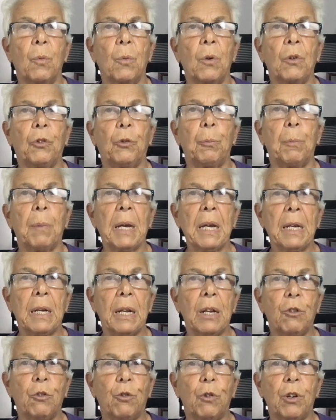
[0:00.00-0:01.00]
was being
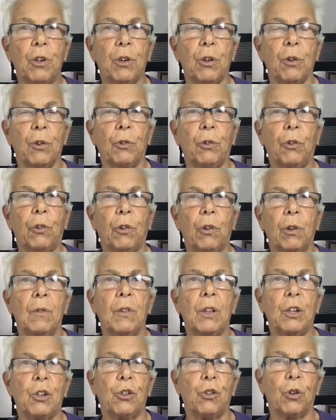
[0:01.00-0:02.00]
introduced
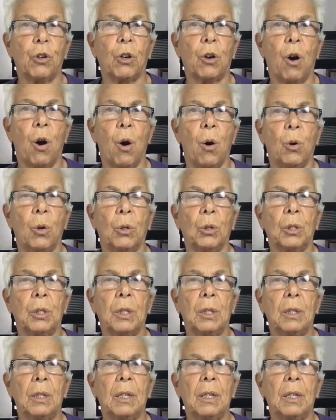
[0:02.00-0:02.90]
that took hold